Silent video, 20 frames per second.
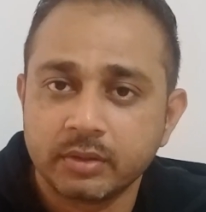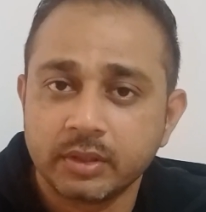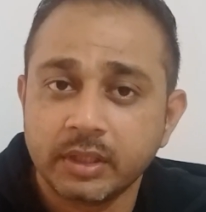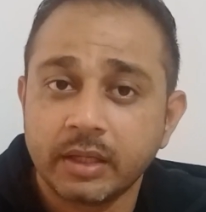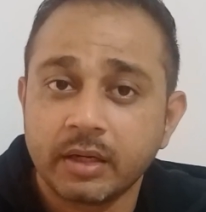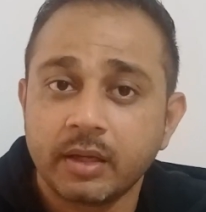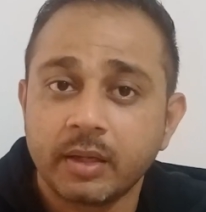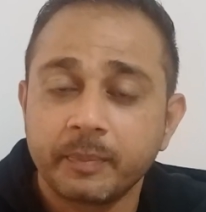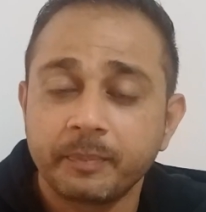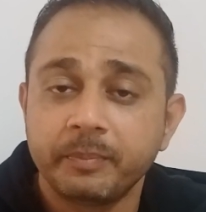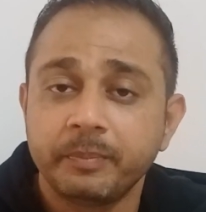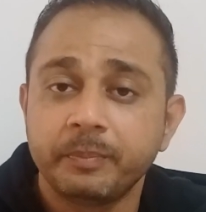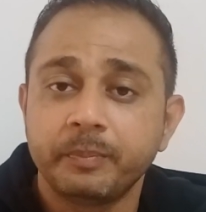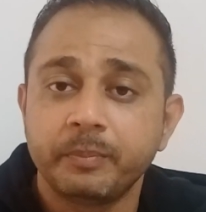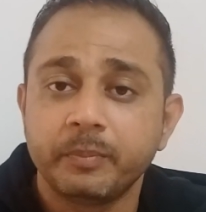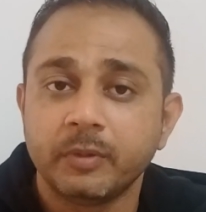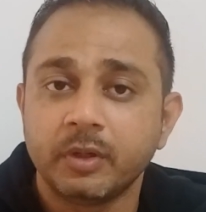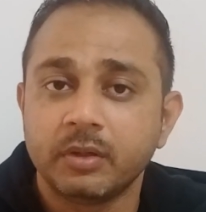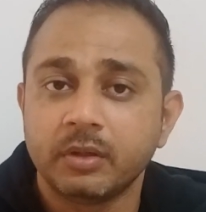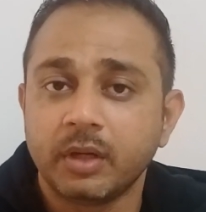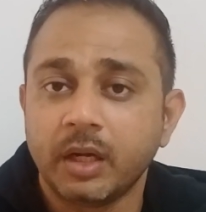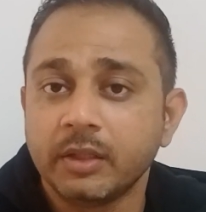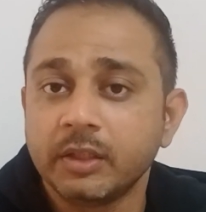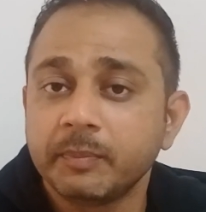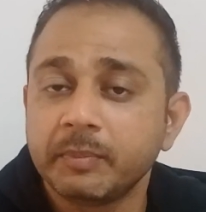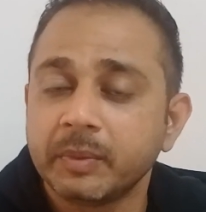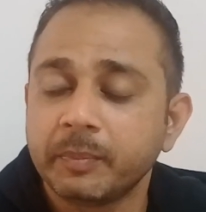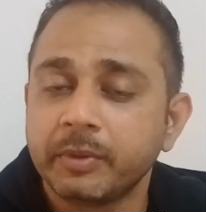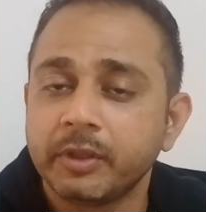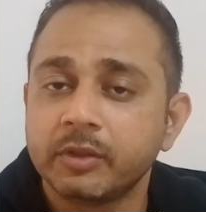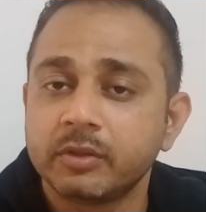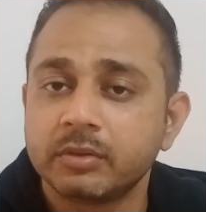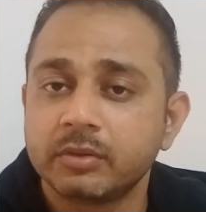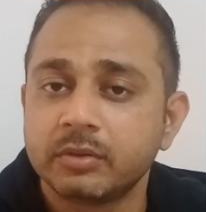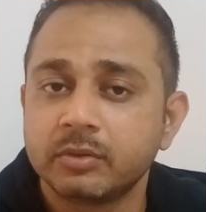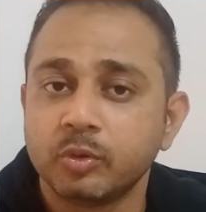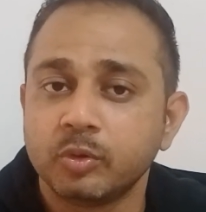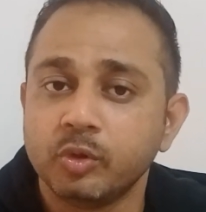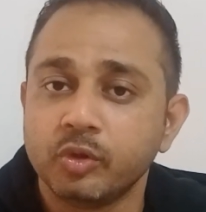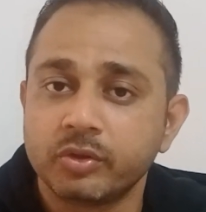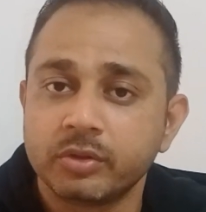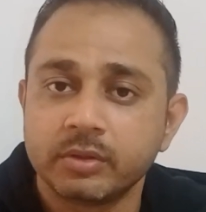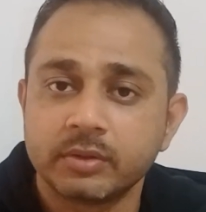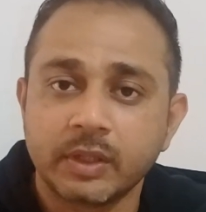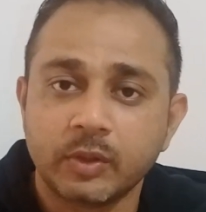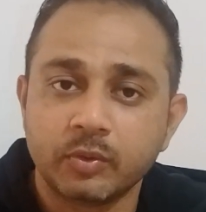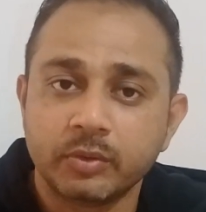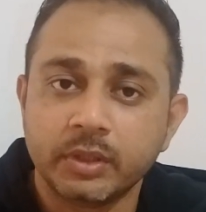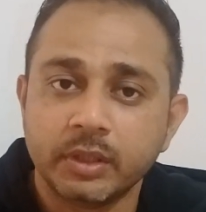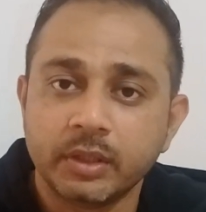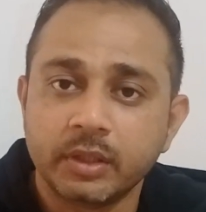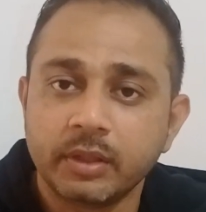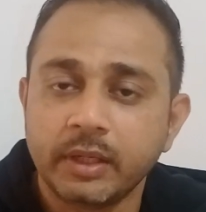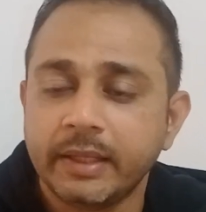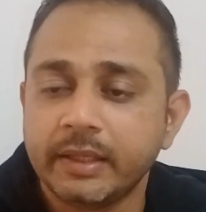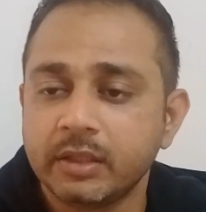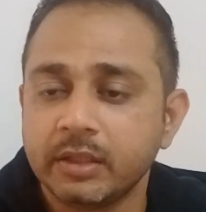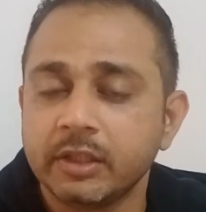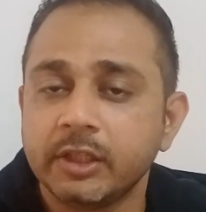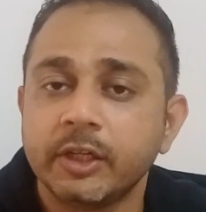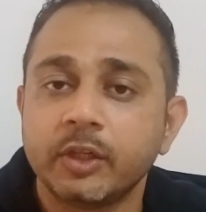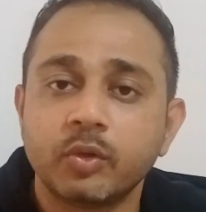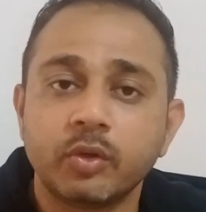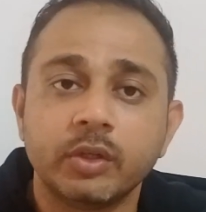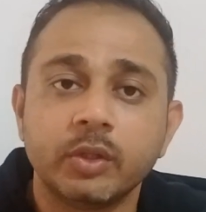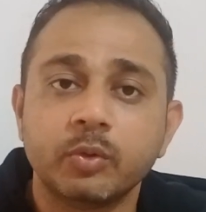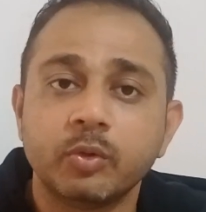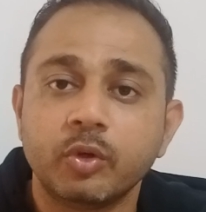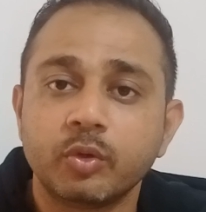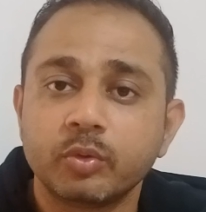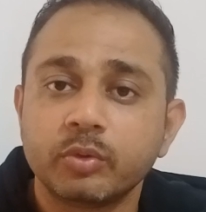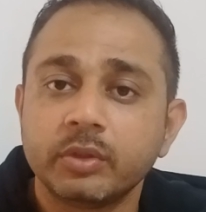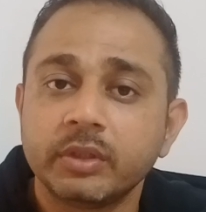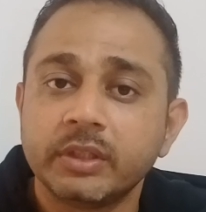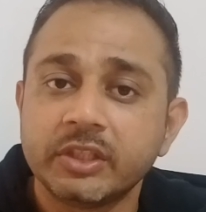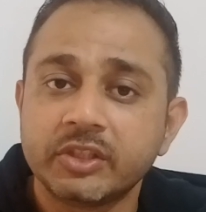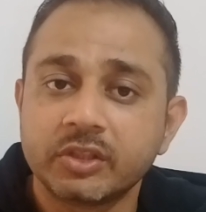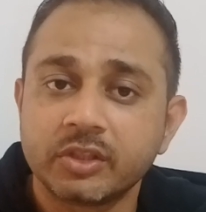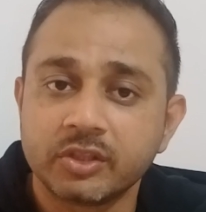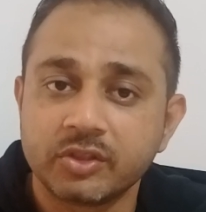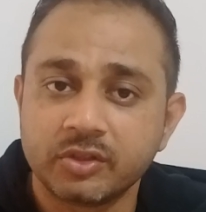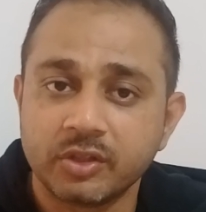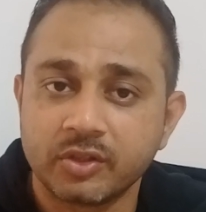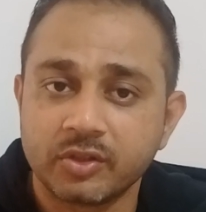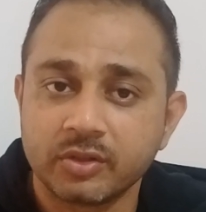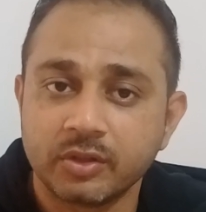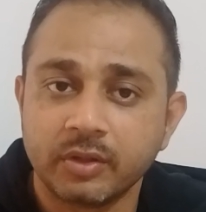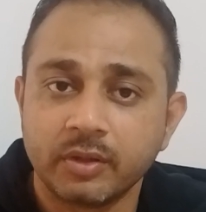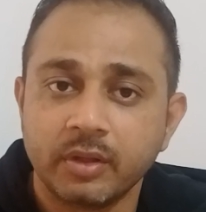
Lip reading: There are other people's solutions out there, like in LeetCode you go to the discuss section.